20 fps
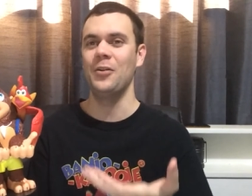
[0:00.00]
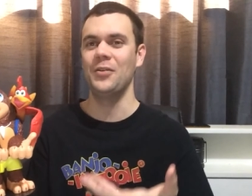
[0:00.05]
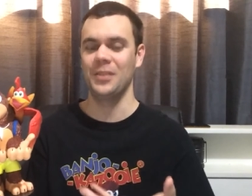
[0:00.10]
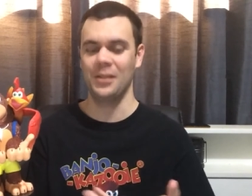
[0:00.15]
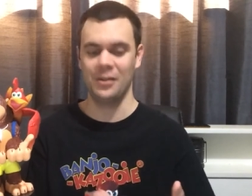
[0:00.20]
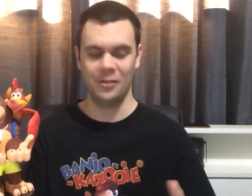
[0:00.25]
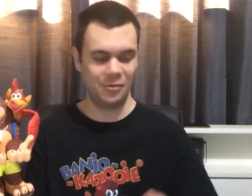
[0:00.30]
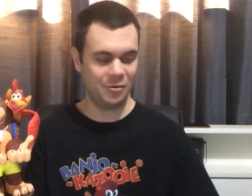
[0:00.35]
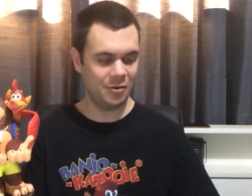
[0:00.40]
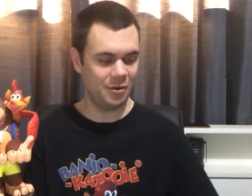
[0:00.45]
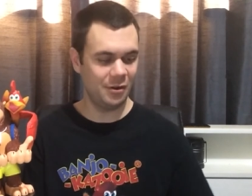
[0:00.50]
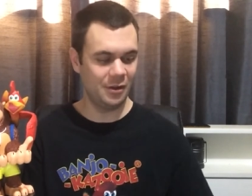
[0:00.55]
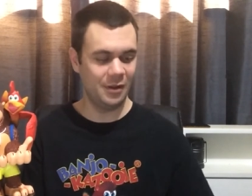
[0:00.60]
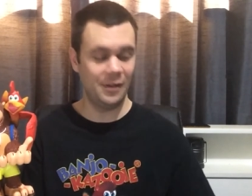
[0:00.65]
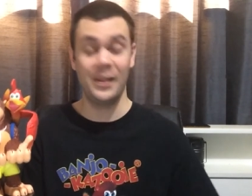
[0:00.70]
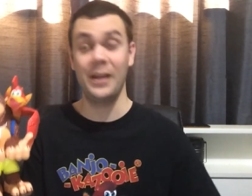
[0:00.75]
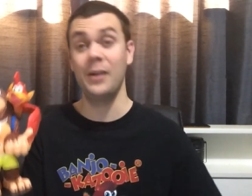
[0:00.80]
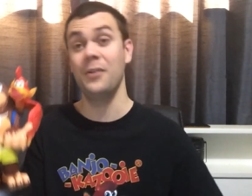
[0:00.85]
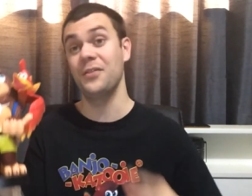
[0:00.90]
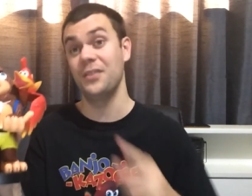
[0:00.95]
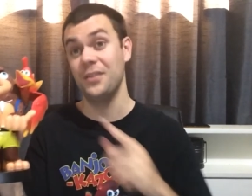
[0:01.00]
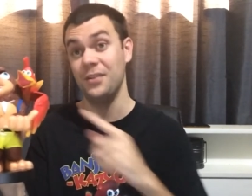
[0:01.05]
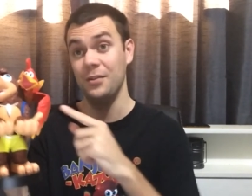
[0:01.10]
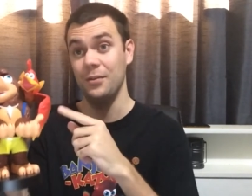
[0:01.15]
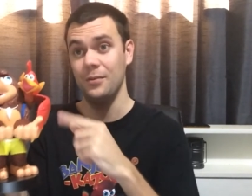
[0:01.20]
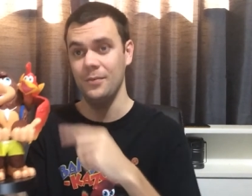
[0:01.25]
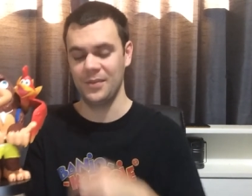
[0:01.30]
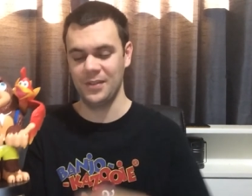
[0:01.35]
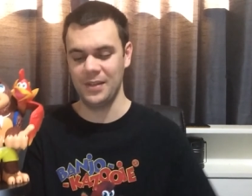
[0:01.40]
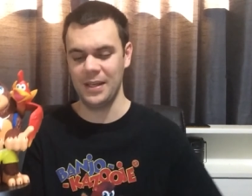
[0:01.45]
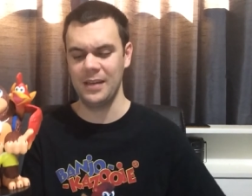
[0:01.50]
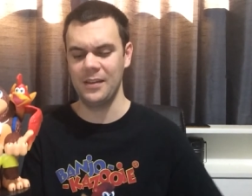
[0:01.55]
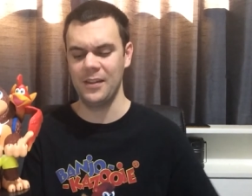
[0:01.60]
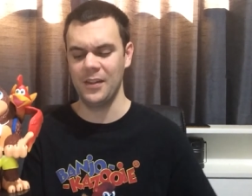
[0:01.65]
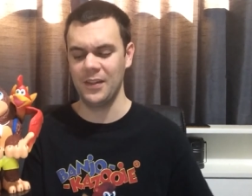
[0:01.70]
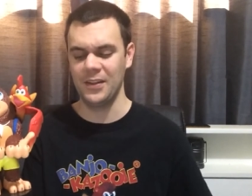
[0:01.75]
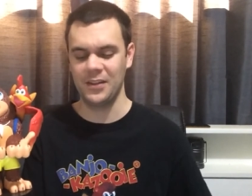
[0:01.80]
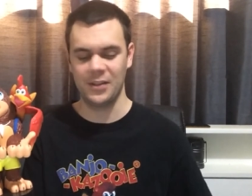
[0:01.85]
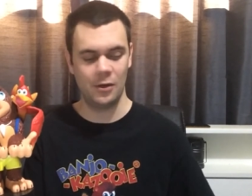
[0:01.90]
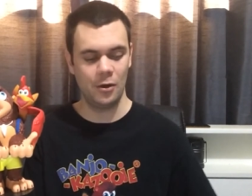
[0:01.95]
holds a controller. They also say
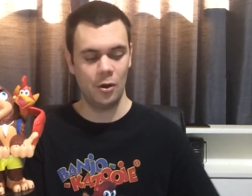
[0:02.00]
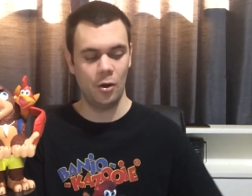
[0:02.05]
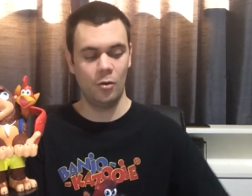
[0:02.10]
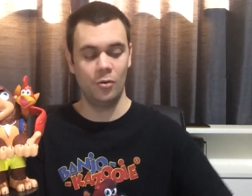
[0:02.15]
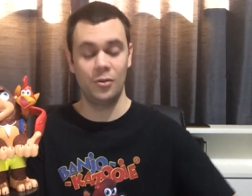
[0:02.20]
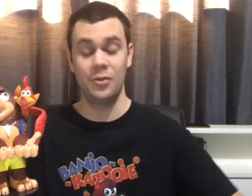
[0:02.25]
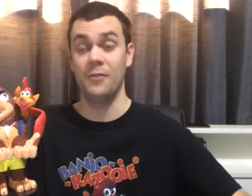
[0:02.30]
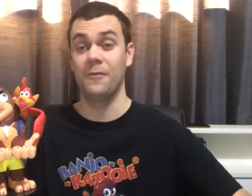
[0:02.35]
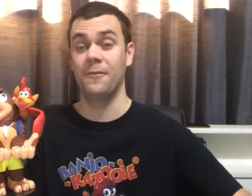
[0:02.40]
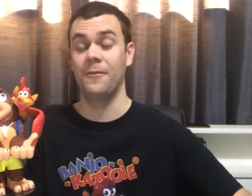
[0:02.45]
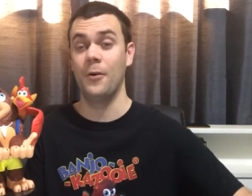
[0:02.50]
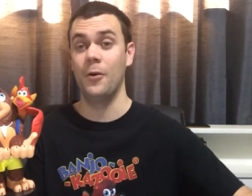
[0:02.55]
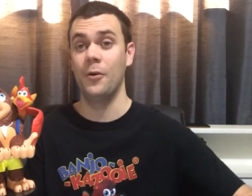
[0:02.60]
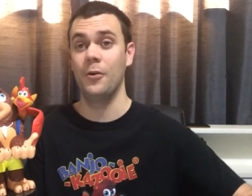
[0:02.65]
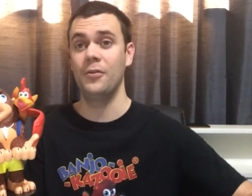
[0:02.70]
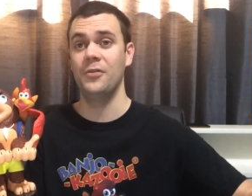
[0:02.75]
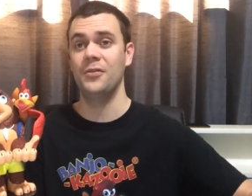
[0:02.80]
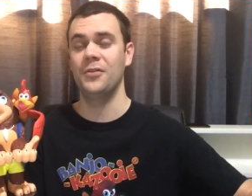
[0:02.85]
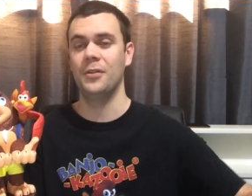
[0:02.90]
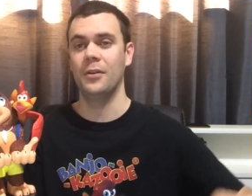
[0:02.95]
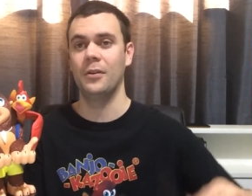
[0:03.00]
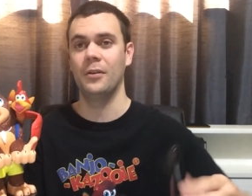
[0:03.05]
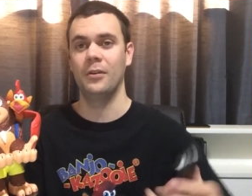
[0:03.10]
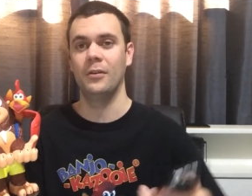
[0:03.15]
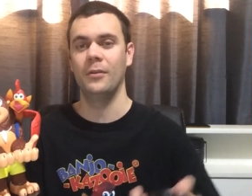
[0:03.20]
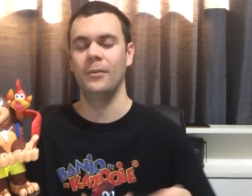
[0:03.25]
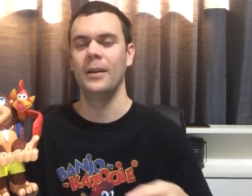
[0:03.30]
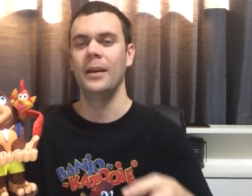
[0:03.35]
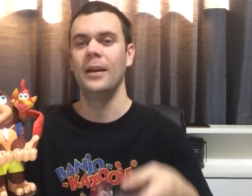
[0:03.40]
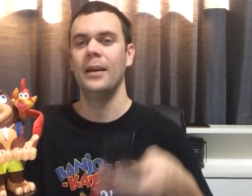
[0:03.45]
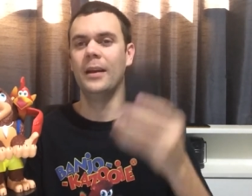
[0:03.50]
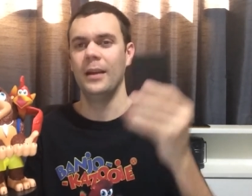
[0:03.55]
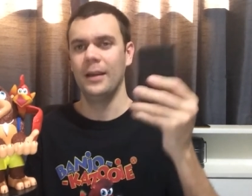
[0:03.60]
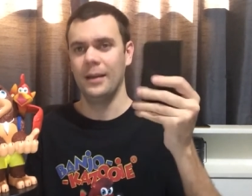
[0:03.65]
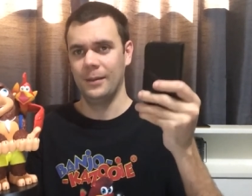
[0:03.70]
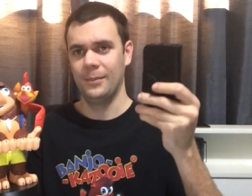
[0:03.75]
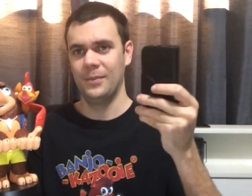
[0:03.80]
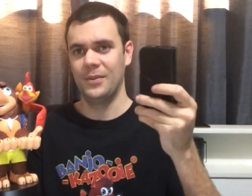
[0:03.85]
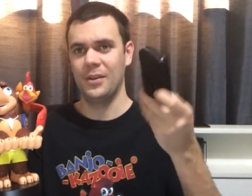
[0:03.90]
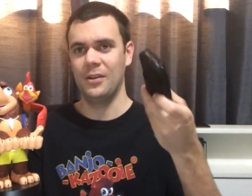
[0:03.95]
that this can hold your phone, so
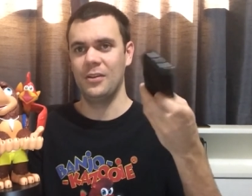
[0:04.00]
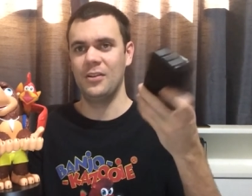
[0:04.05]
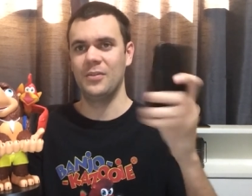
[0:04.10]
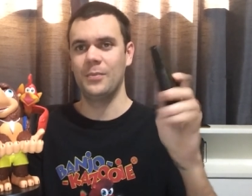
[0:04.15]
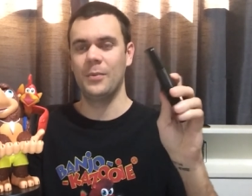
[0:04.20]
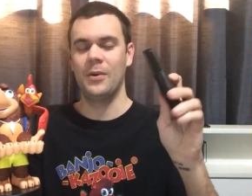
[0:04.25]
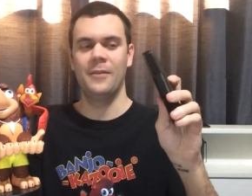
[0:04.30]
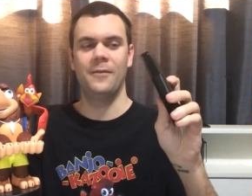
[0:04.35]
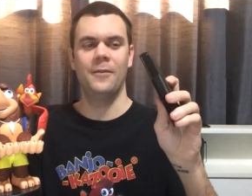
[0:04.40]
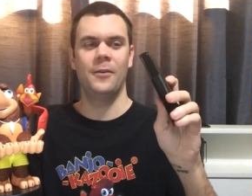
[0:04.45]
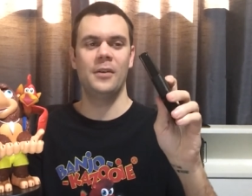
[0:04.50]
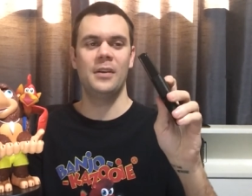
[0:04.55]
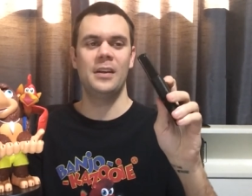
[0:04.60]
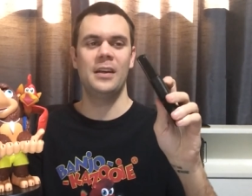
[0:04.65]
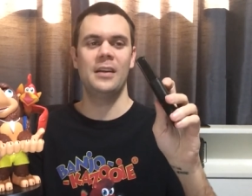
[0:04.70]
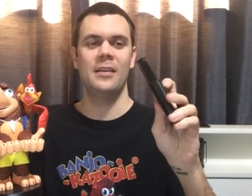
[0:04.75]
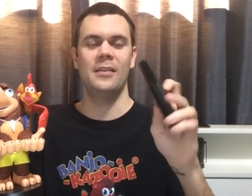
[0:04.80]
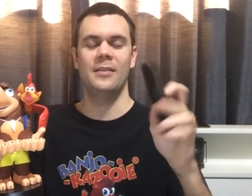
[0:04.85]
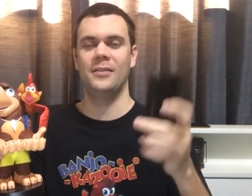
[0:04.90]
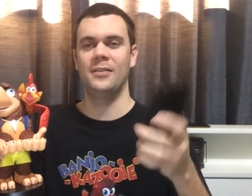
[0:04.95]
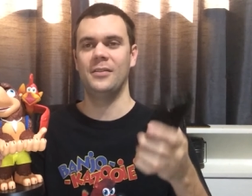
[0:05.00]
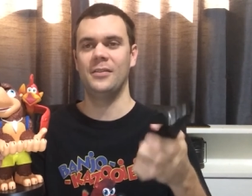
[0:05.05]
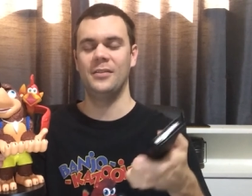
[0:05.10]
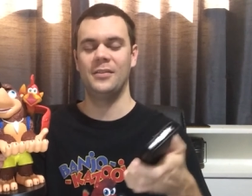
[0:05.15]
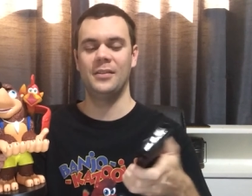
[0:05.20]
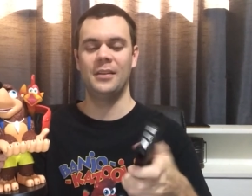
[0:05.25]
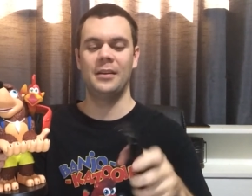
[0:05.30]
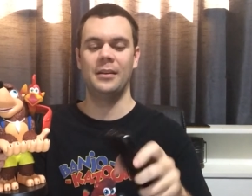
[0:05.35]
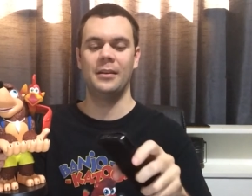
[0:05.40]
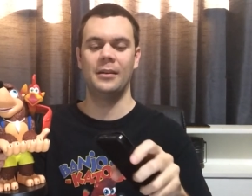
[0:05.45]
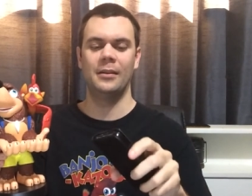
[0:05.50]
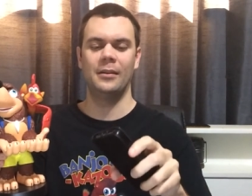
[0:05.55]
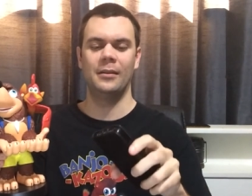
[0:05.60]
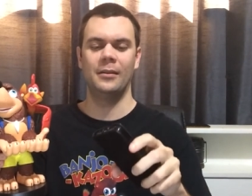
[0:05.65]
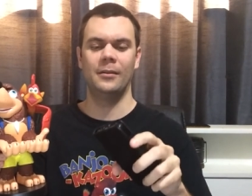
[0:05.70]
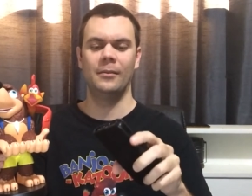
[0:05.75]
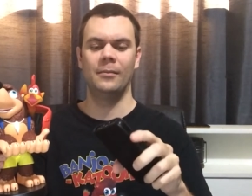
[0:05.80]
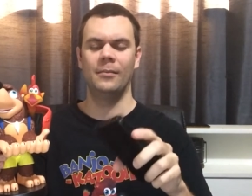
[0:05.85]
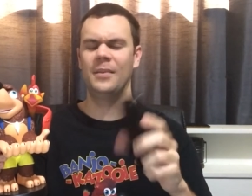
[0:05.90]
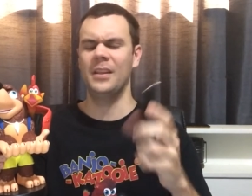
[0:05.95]
I'm just going to use my phone here. This is
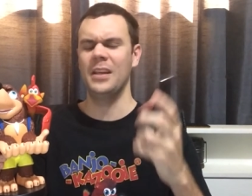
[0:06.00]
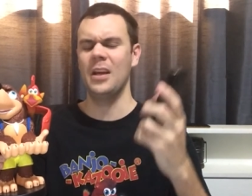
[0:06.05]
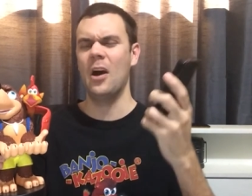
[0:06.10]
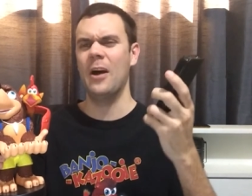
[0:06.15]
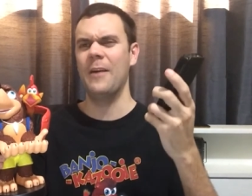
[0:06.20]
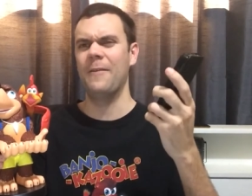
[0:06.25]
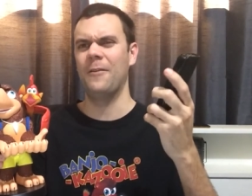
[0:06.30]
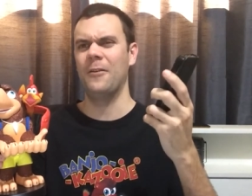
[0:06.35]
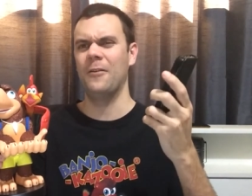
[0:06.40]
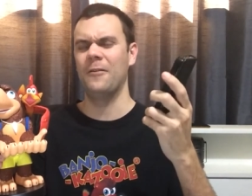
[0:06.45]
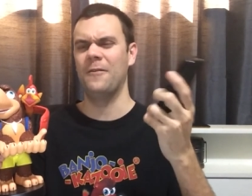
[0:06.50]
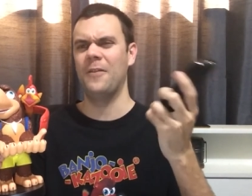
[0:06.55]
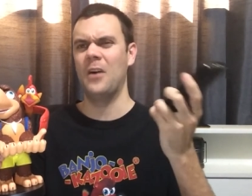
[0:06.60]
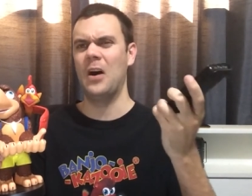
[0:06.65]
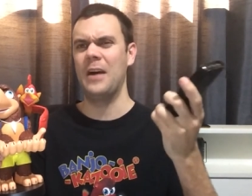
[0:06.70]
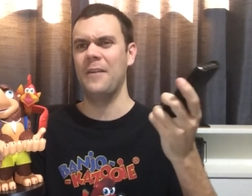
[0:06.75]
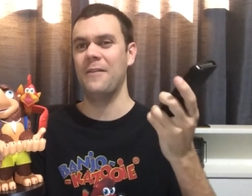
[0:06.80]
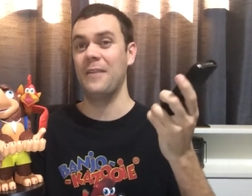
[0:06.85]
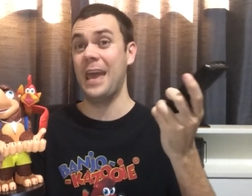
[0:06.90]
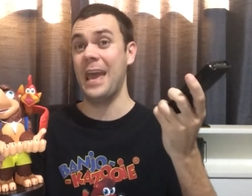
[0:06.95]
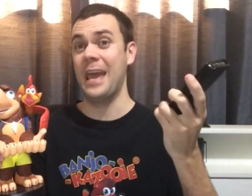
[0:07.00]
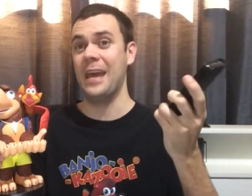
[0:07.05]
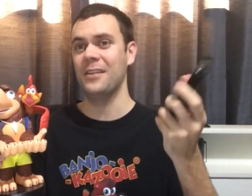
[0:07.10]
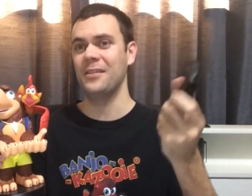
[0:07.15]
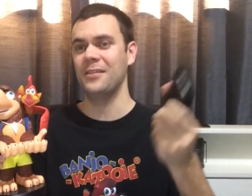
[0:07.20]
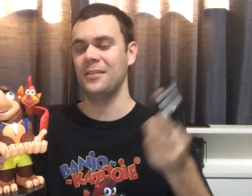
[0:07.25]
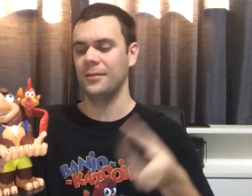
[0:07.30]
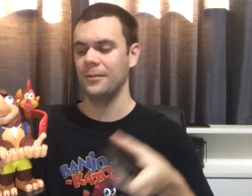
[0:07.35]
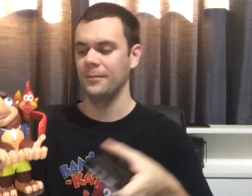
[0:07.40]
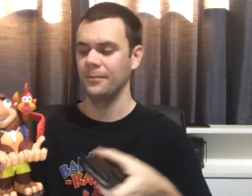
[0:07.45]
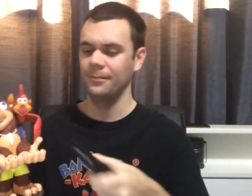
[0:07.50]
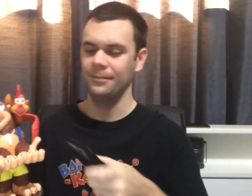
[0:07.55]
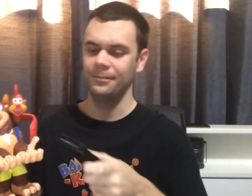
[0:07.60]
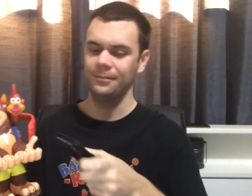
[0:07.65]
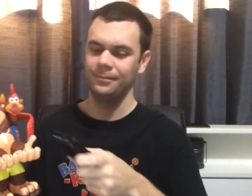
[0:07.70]
uh, the iPhone 5S.